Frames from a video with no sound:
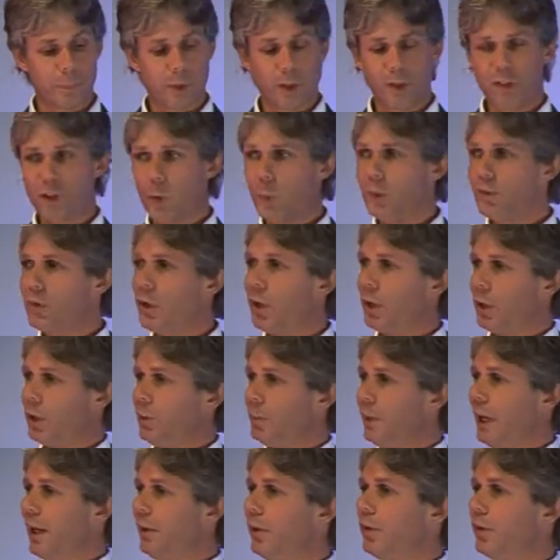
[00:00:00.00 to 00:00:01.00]
So we've got the
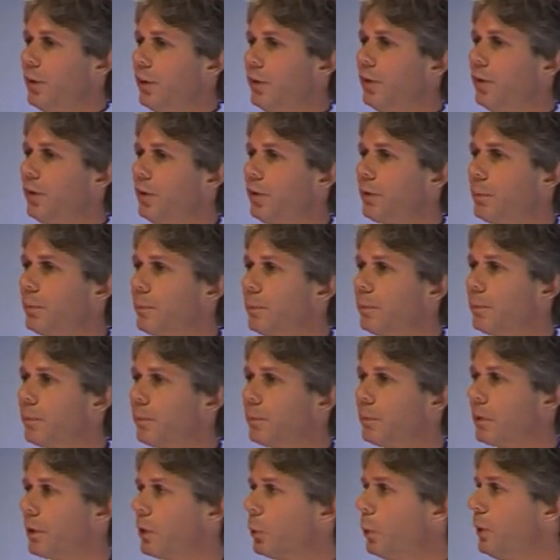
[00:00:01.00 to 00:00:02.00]
methods.
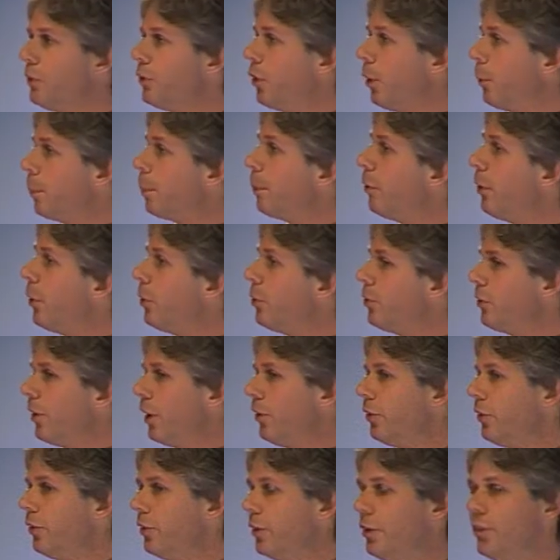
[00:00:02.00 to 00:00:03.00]
We've got
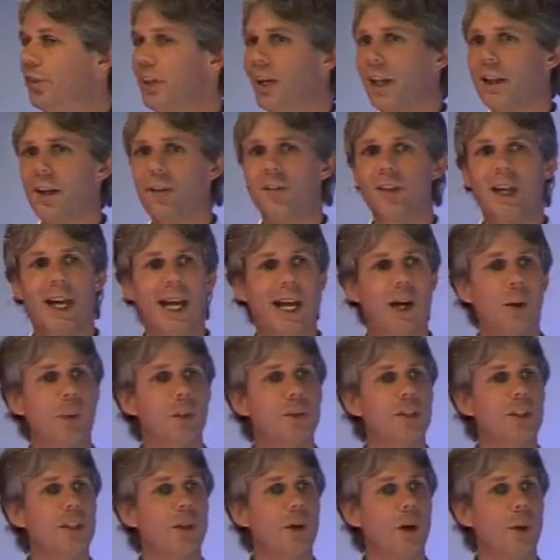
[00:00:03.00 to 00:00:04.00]
processes that tell us how
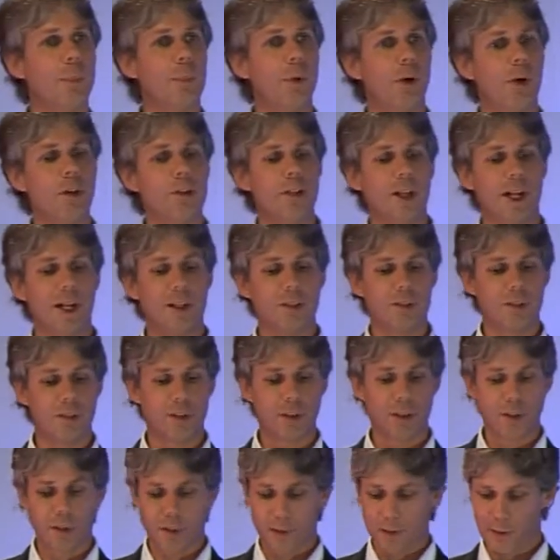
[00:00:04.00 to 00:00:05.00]
to do our projects.
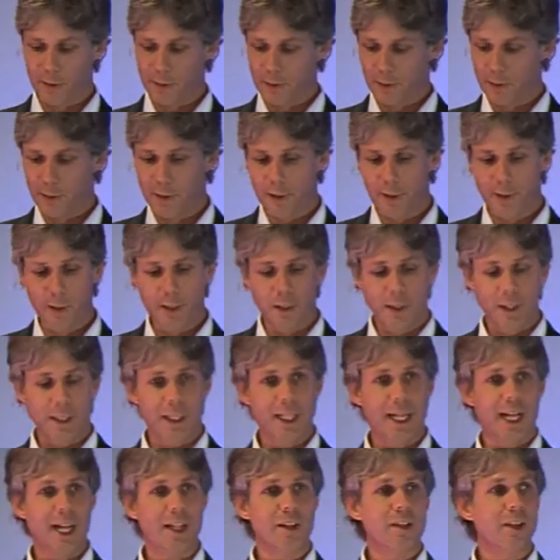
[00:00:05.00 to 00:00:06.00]

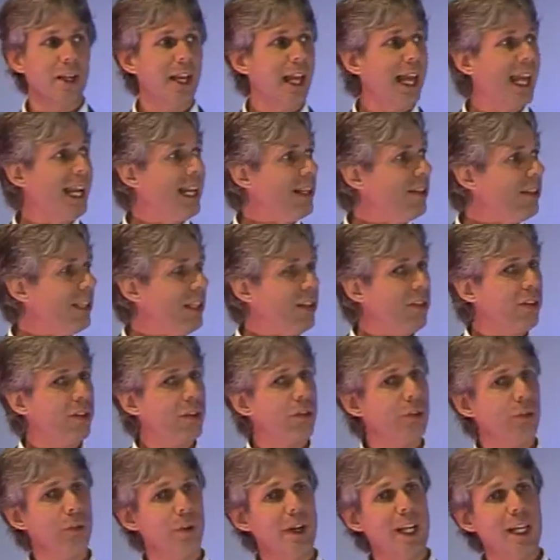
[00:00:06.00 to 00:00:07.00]
Yet
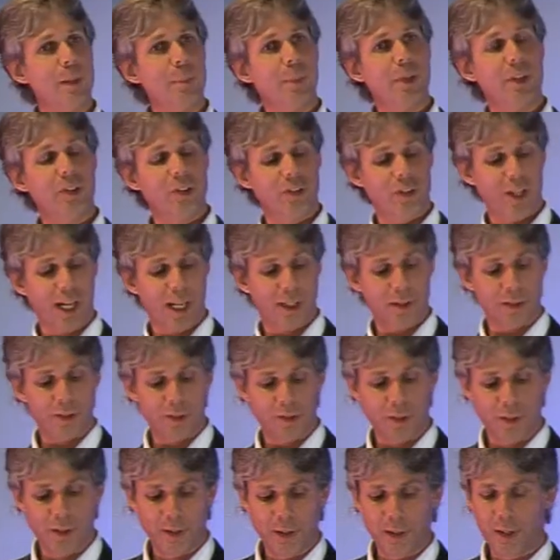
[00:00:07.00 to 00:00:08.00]
83%
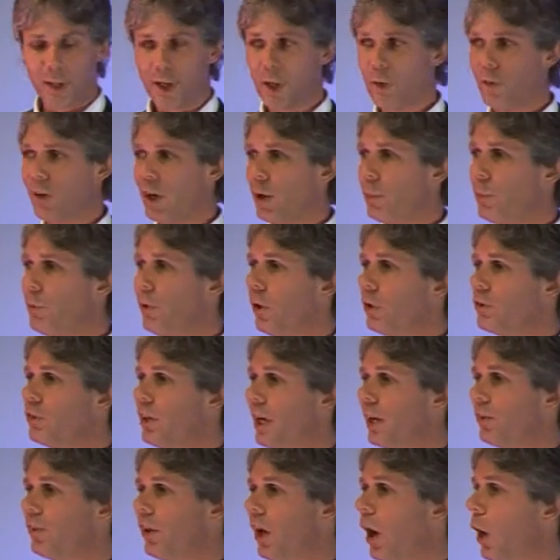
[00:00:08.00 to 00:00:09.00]
of our
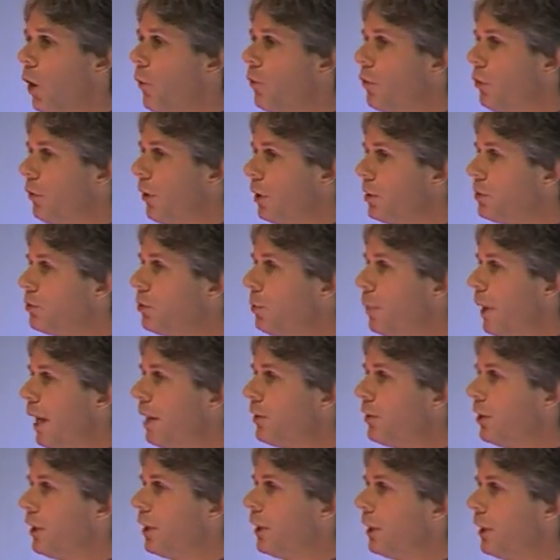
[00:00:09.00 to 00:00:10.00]
projects overrun
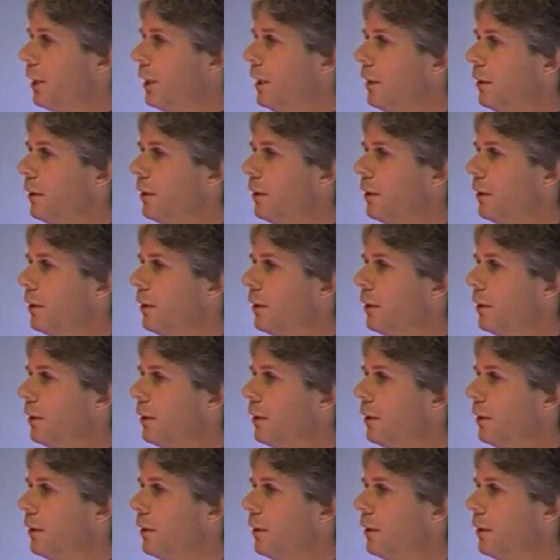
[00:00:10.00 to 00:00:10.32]
dramatically.